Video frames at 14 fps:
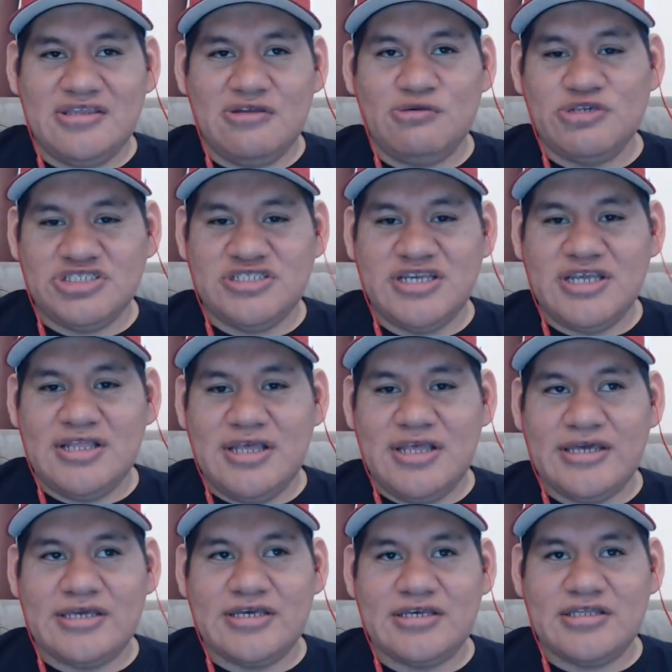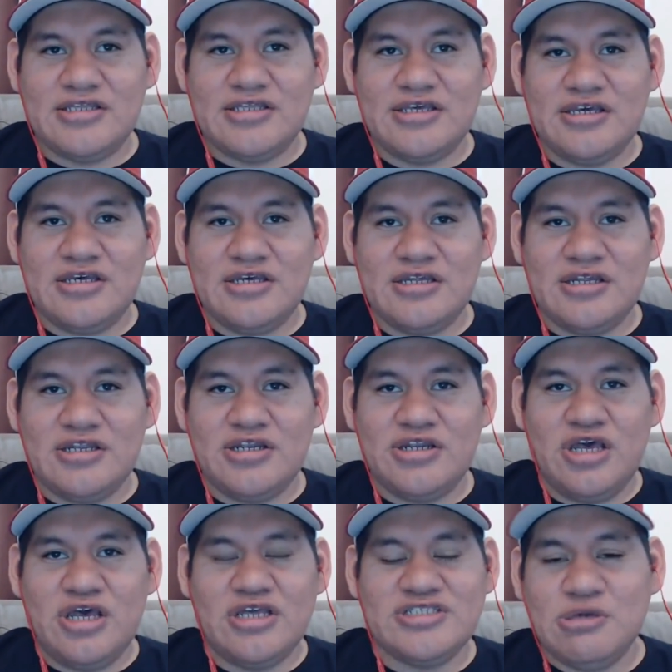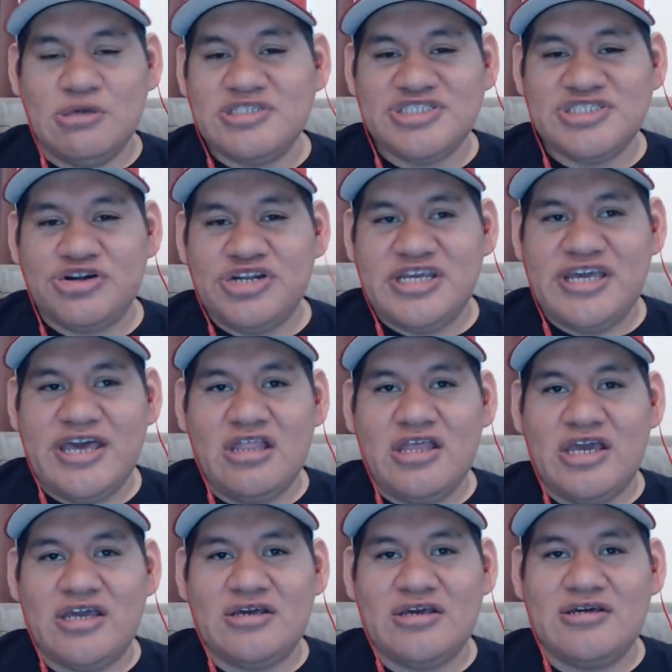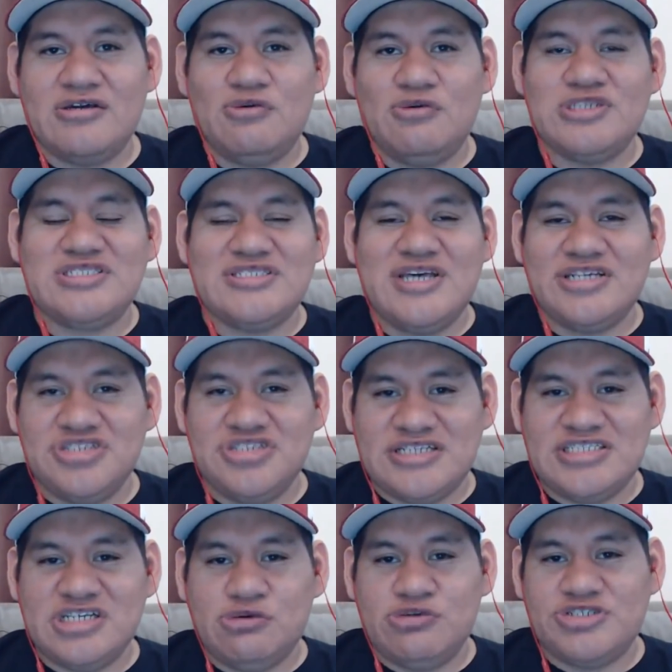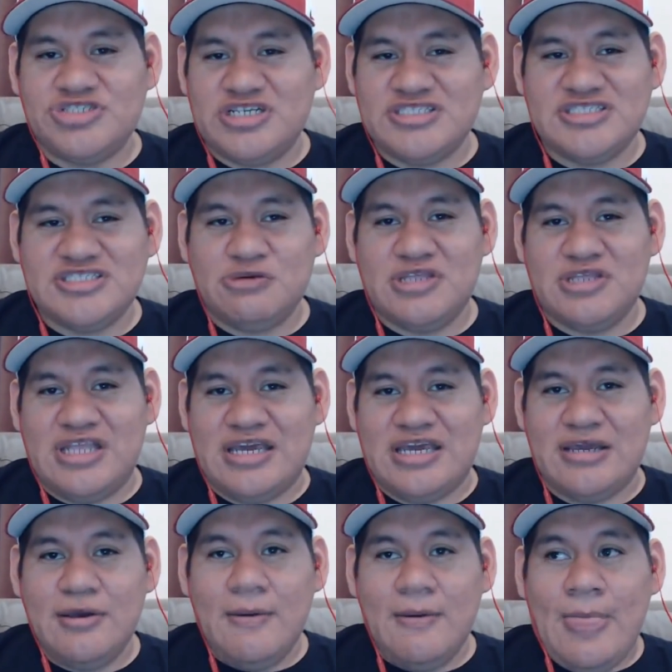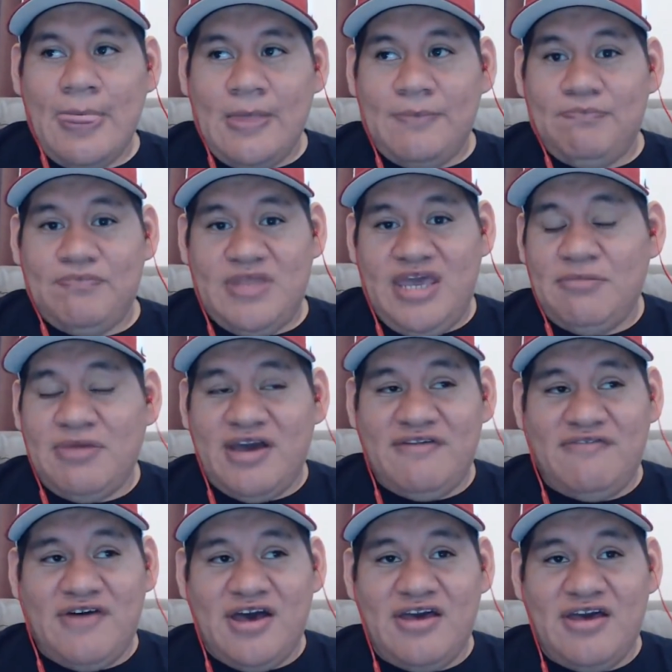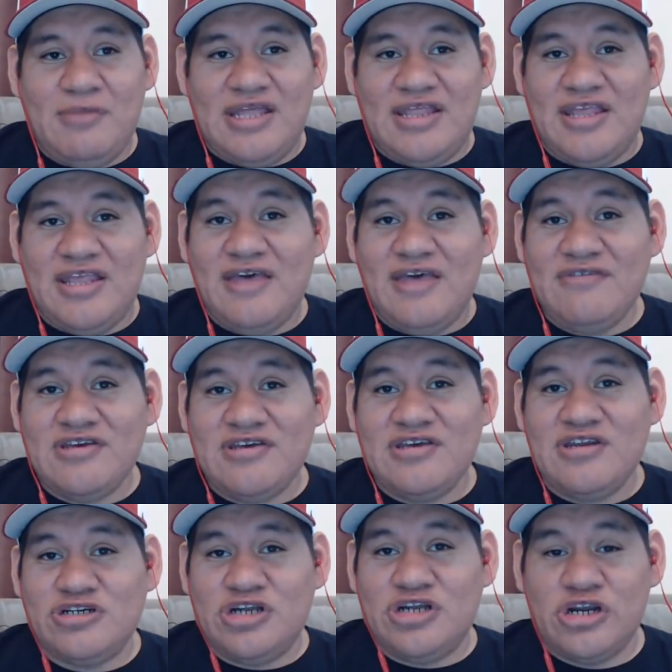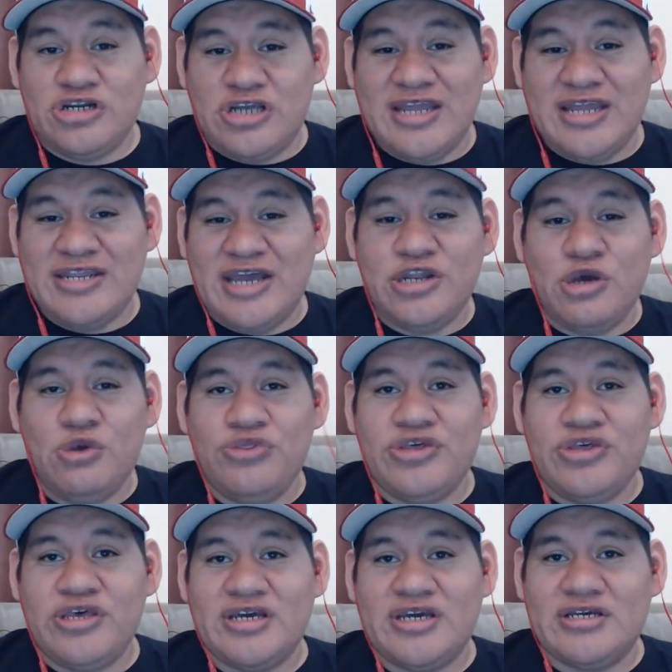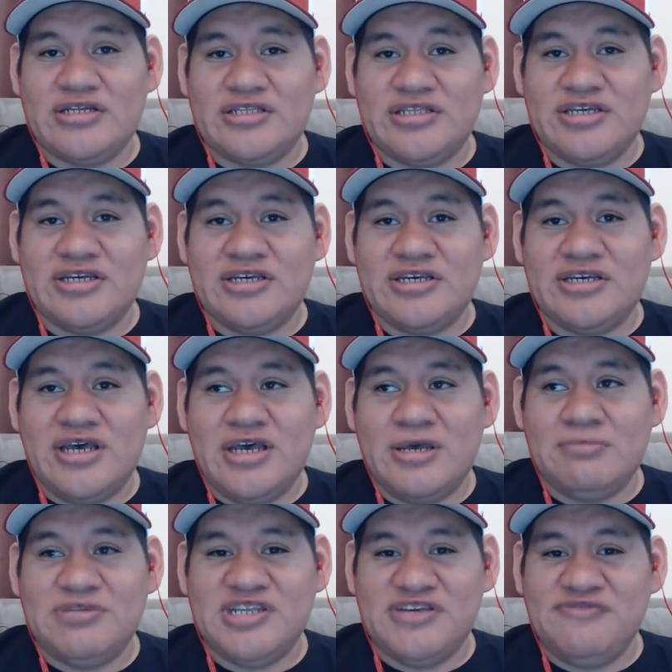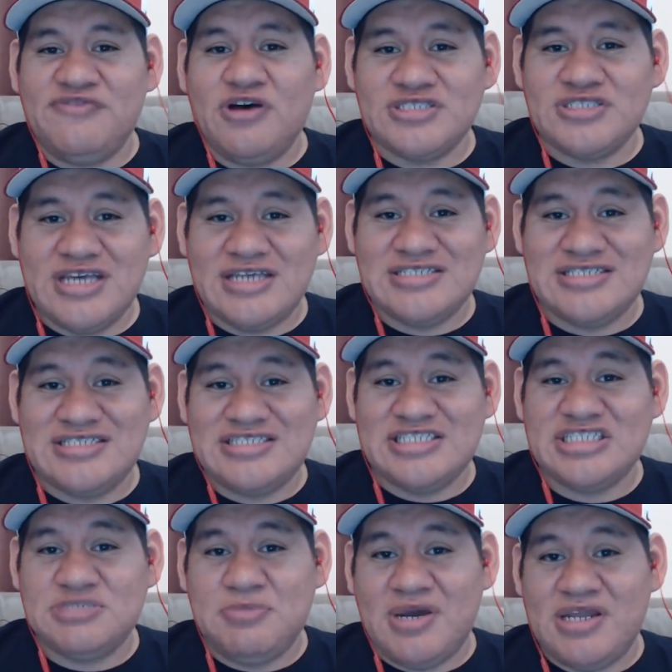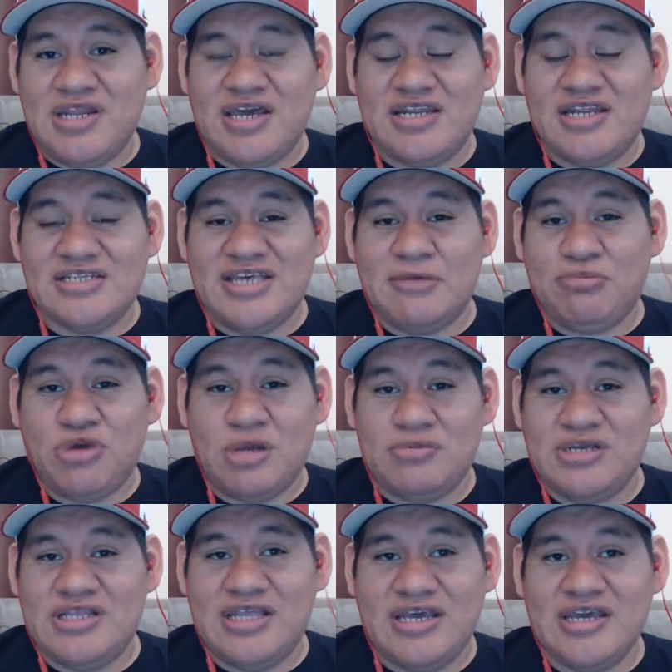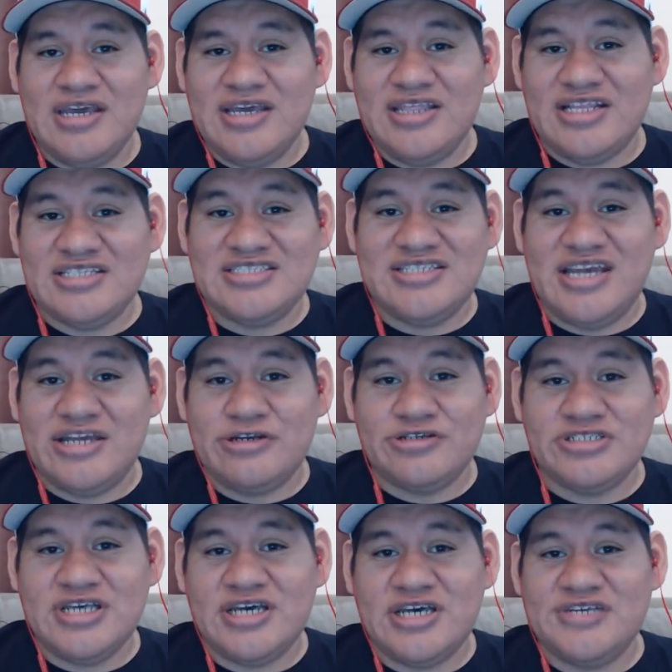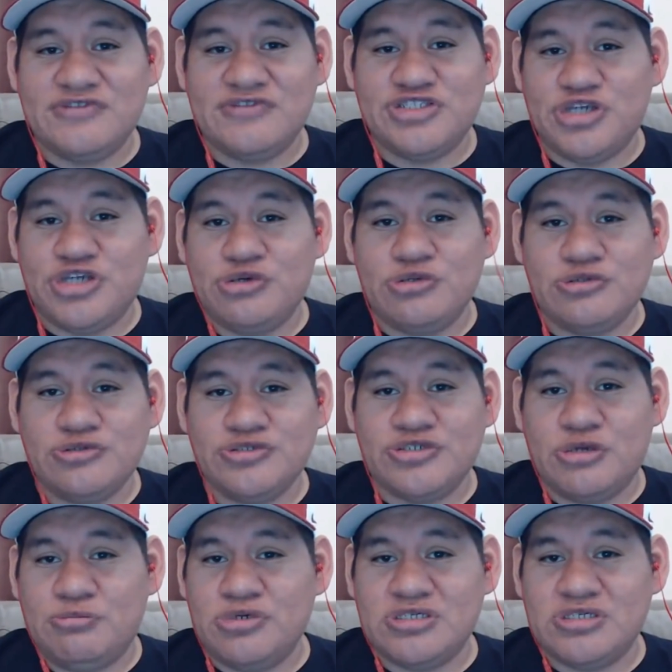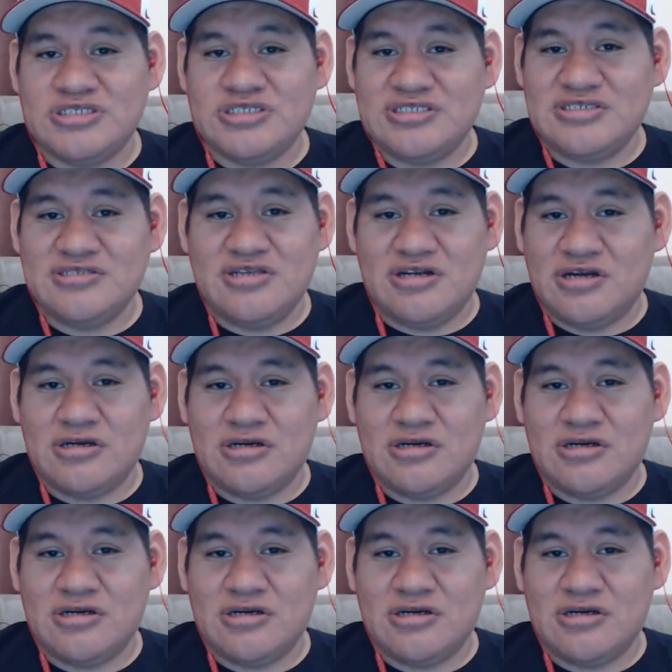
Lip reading: would you say like the someone starting out, like what size should they stick with? Should they stick with like 8 by 5 by 11, or I know the default size is 6 by 9. Is that probably like the standard size for journals or books or?